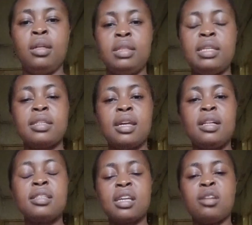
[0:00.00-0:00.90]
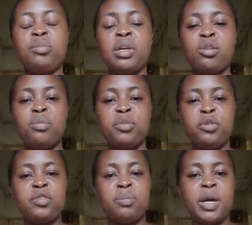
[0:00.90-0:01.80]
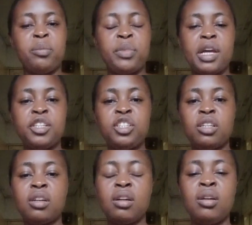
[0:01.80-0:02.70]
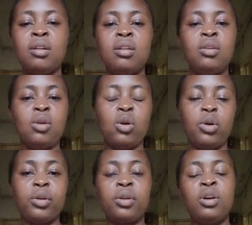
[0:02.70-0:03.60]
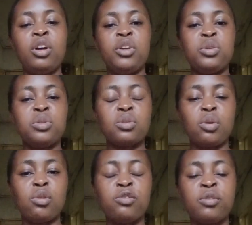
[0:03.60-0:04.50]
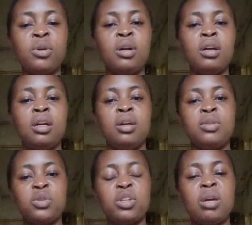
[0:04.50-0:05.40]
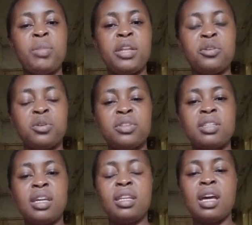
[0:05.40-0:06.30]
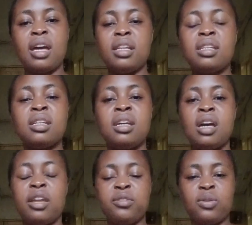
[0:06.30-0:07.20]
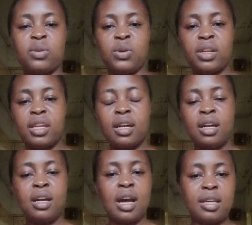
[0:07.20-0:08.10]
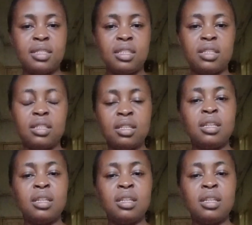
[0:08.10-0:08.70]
The scales can be removed by brushing or use of sodium hydroxide and hydrochloric acid.